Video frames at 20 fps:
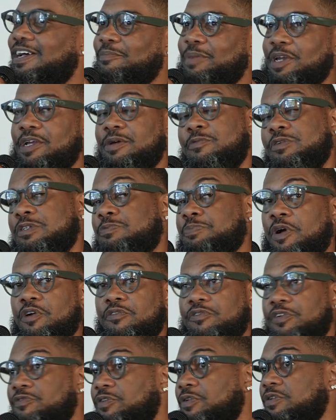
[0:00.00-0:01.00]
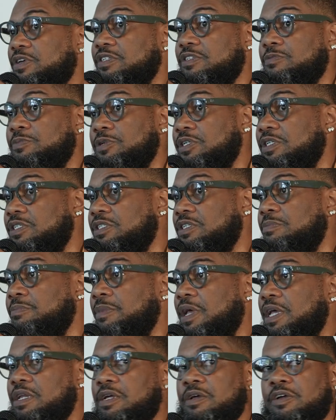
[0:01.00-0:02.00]
but it was perfect for us because it
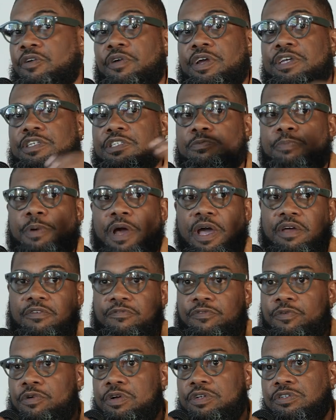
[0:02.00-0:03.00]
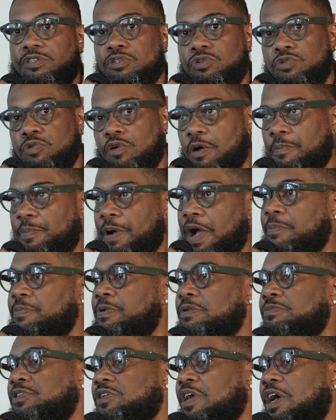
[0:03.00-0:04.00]
made a great spot for us to do our
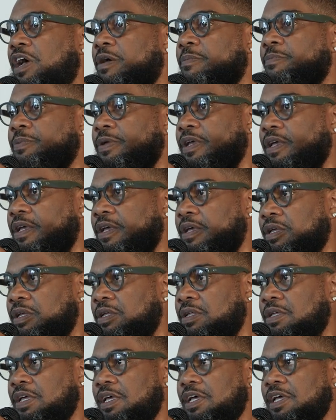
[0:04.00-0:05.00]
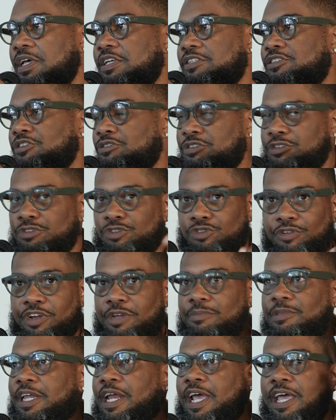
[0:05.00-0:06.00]
pop-up shop and so the
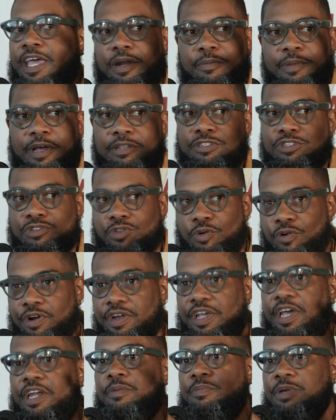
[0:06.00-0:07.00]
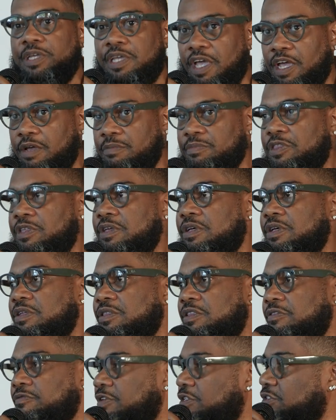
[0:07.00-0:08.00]
dream that I had about the store kind of became the,
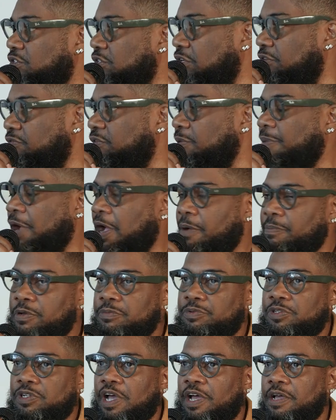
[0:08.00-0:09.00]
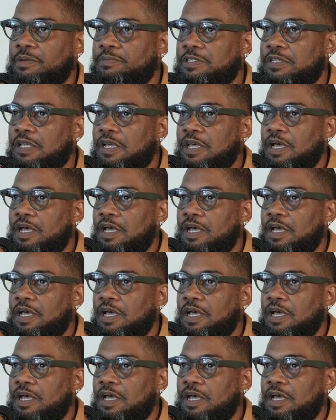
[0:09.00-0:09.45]
the vision of the pop-up shops.